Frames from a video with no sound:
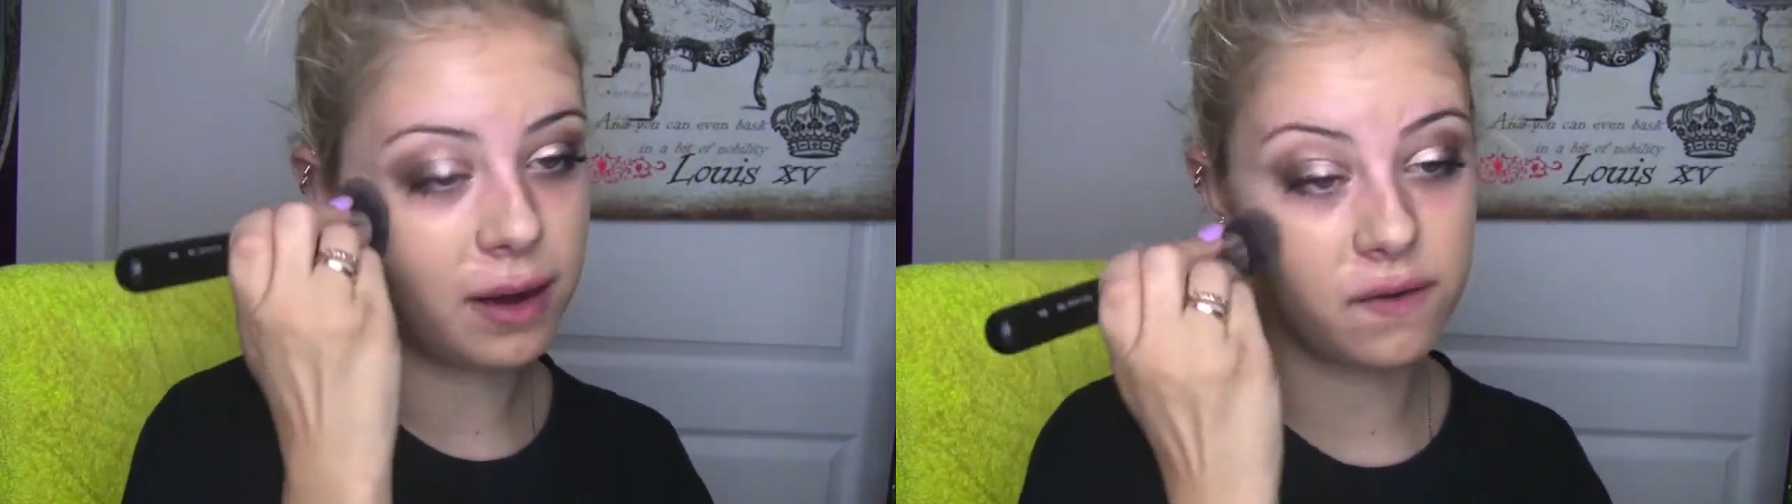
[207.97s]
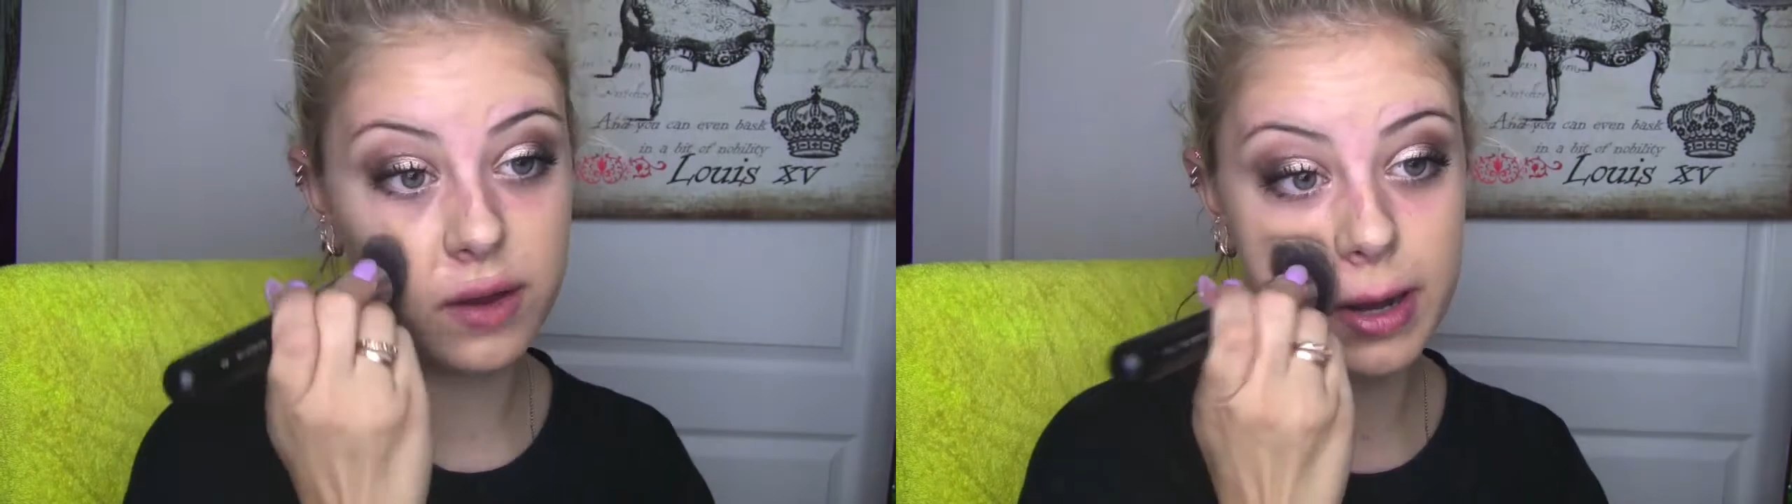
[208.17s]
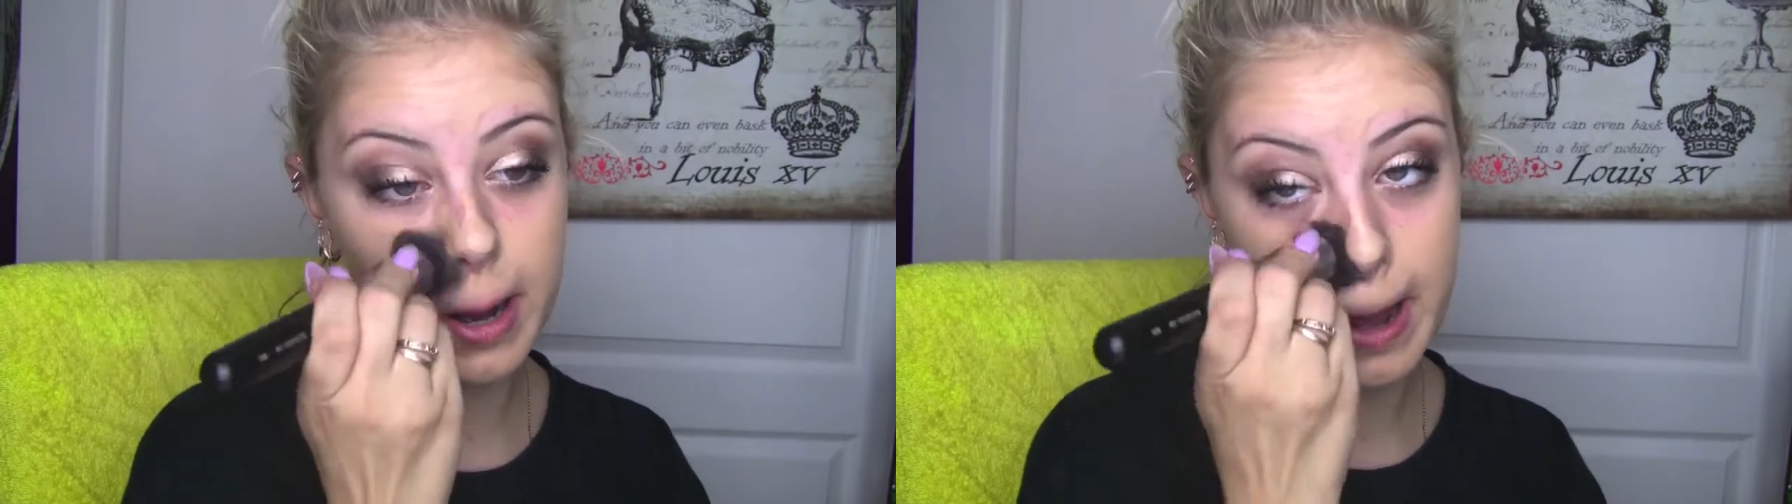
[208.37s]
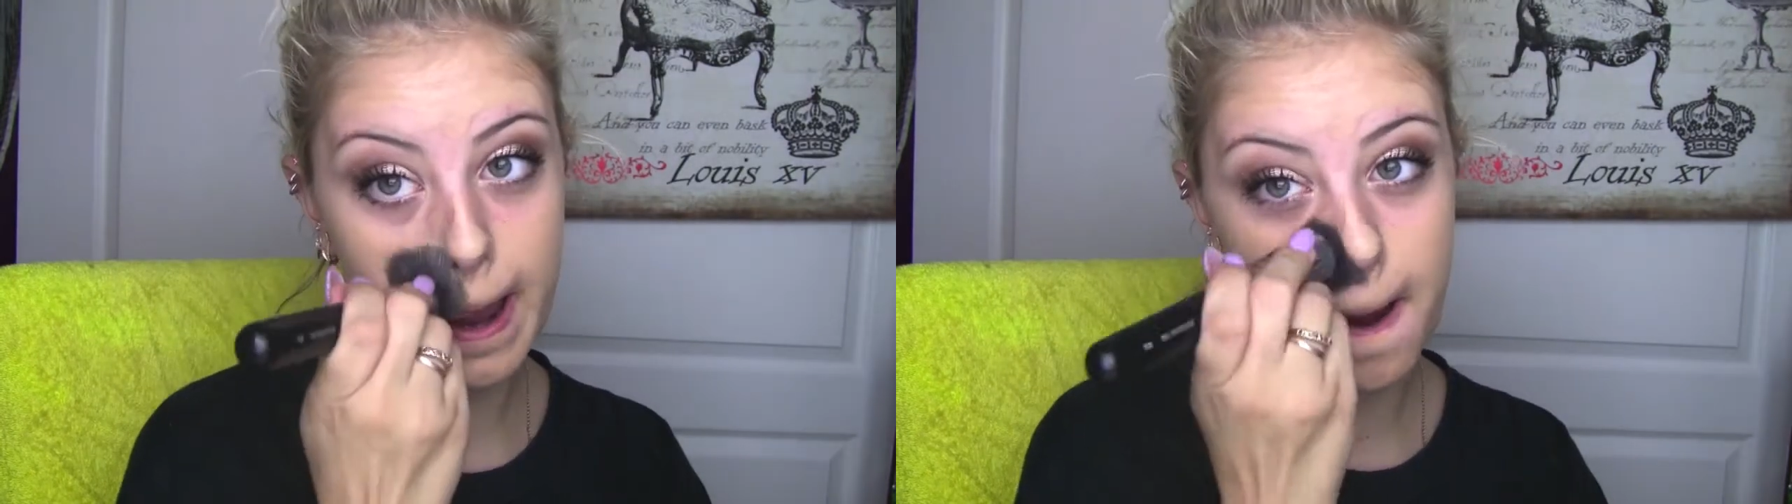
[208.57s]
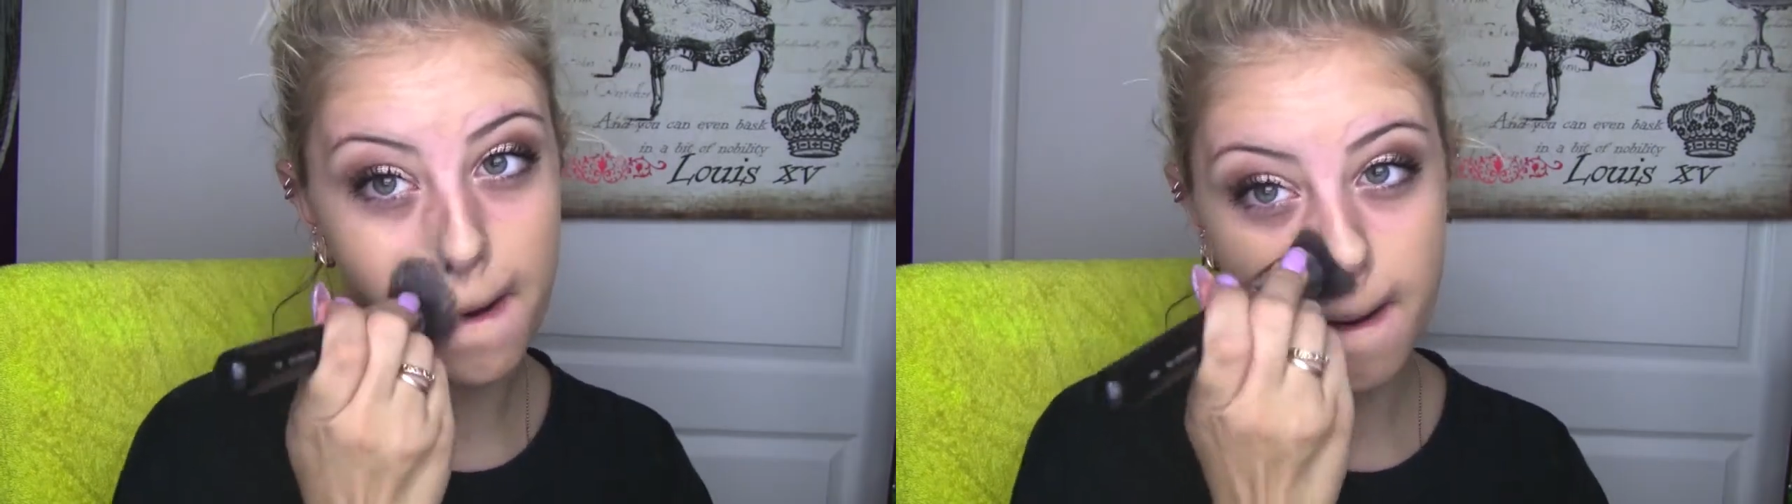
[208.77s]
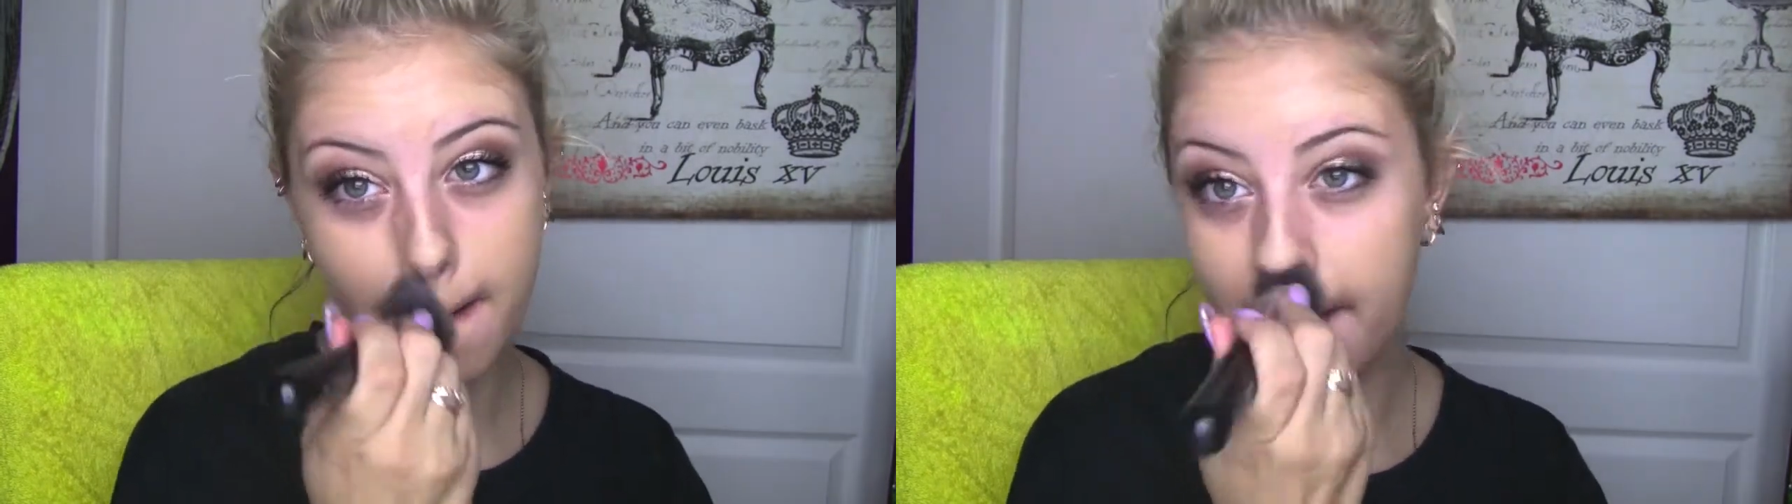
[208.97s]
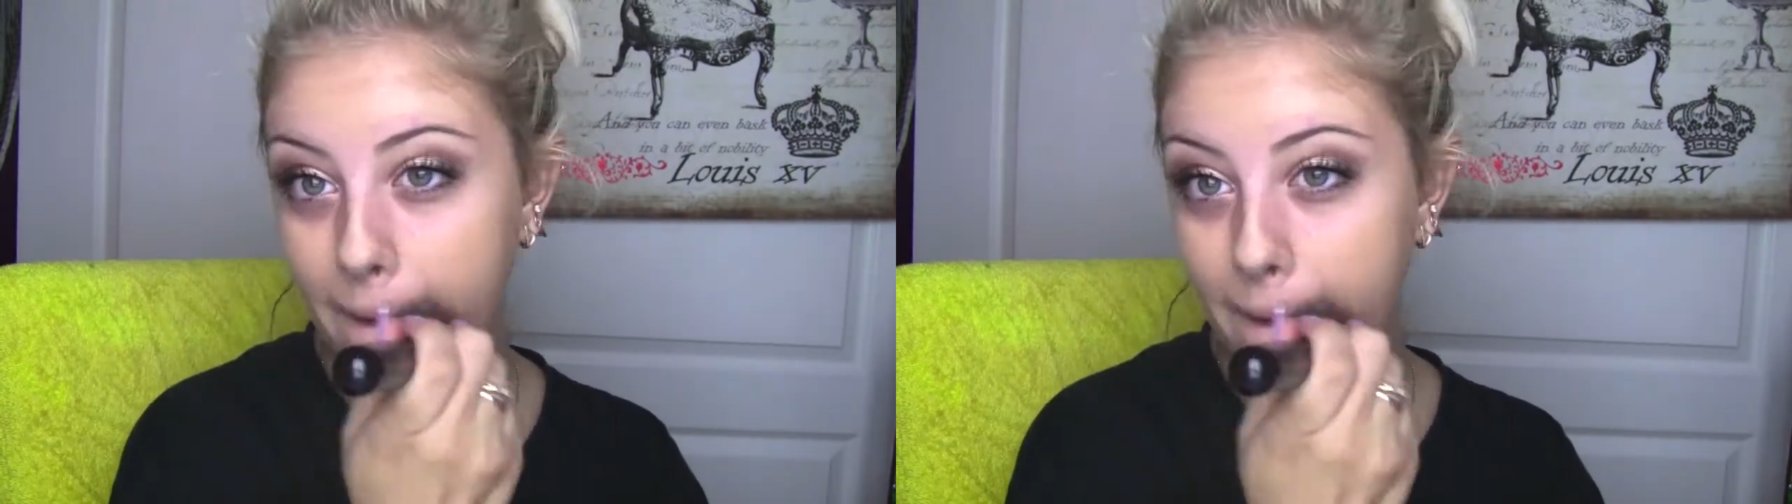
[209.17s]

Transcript: buffing it out.